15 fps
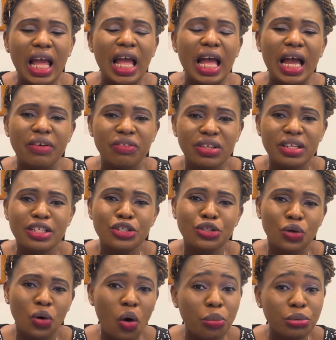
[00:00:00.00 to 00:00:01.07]
I really need
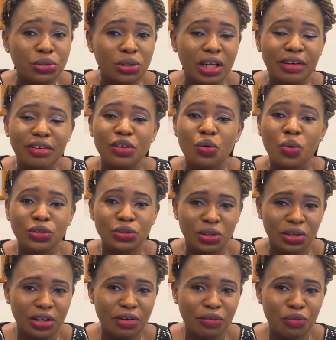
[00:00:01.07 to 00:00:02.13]
your option. I really want to
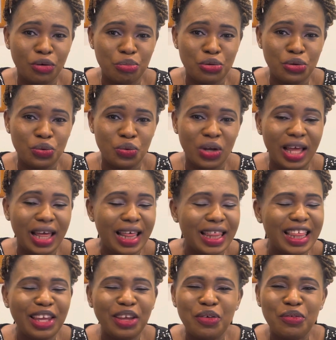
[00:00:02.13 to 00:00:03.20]
hear from you.
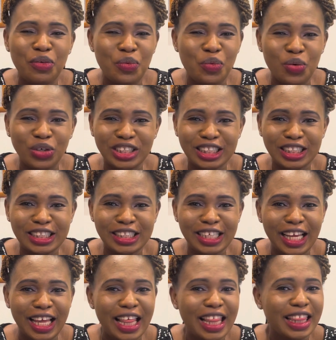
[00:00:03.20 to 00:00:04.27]
Thank you for watching.
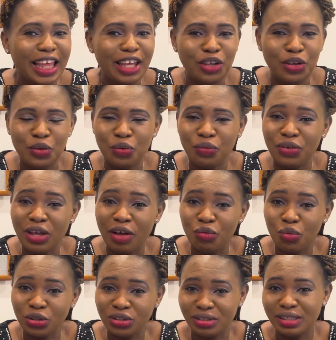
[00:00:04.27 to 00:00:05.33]
Thank you. If you have
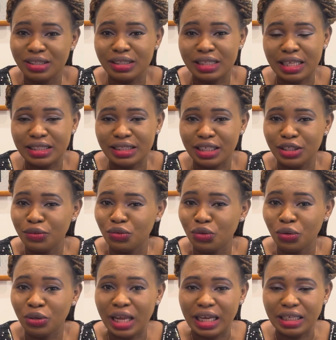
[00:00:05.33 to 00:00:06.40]
watched this extent, if
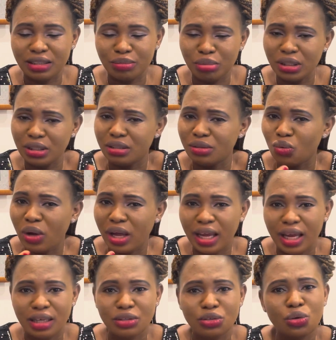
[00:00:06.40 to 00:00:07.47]
not liked, please go
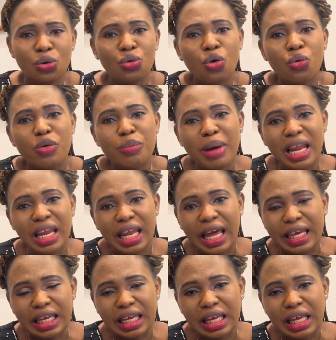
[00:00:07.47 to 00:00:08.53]
ahead. Don't go with my
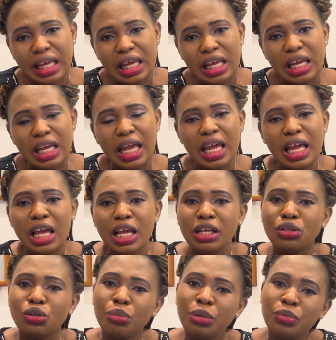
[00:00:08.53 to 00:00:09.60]
like.
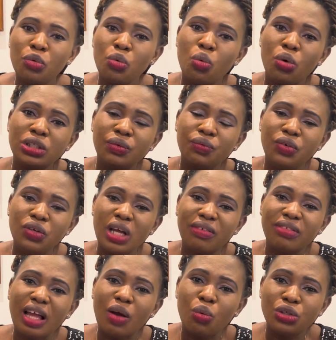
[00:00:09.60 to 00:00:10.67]
So people watch video,
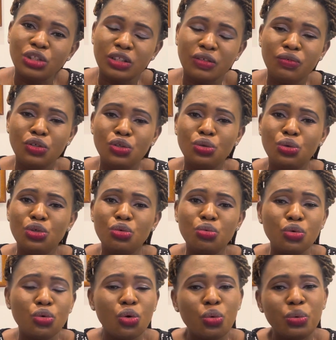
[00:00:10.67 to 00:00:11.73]
after watching video, you will
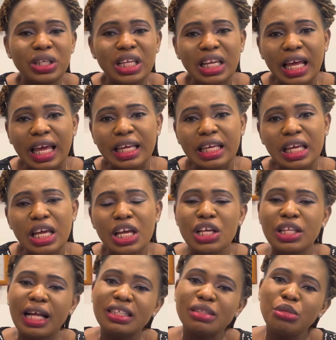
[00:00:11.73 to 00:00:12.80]
go with the like.
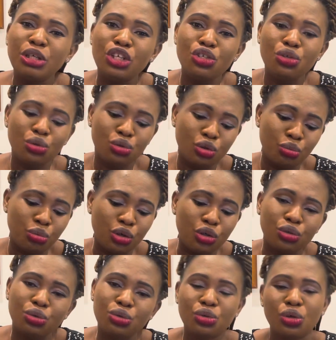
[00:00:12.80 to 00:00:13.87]
That's making YouTube
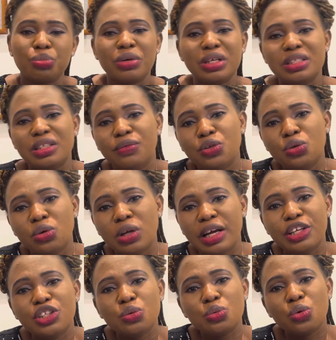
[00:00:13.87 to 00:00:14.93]
to suppress the video. Now
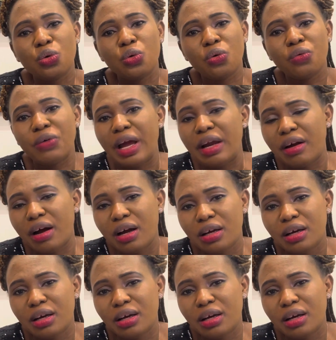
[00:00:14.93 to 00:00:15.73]
it will not go viral.